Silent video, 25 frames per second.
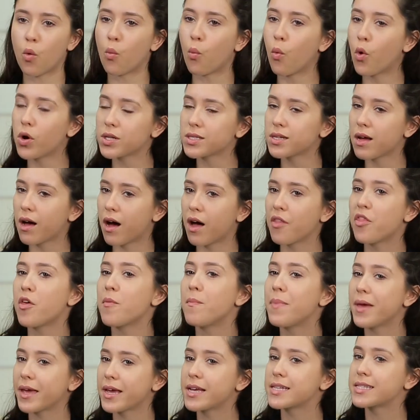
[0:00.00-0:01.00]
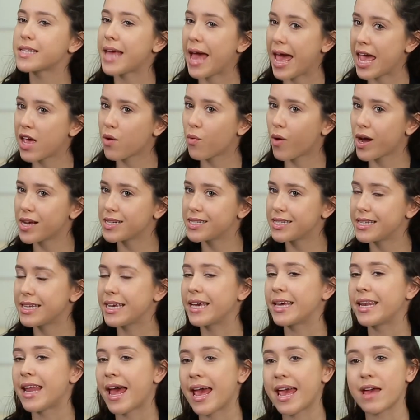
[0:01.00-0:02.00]
What are the biggest KYC
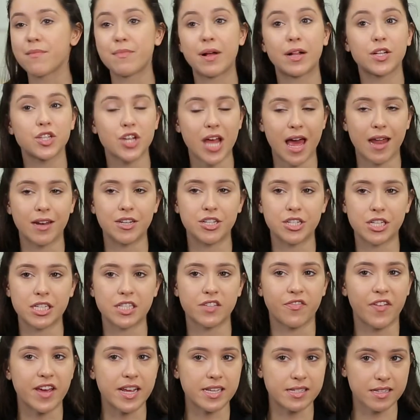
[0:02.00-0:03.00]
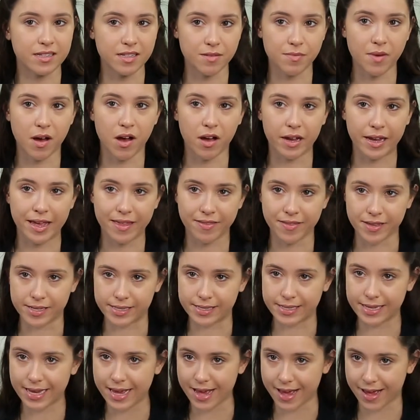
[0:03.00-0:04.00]
and AML challenges facing the market
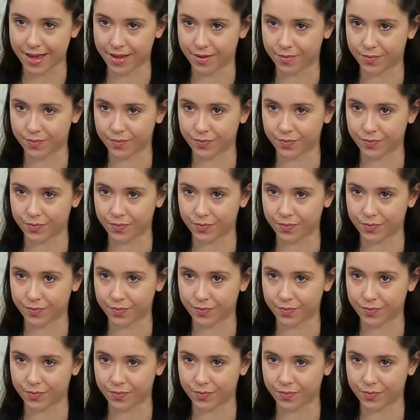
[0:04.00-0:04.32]
this year?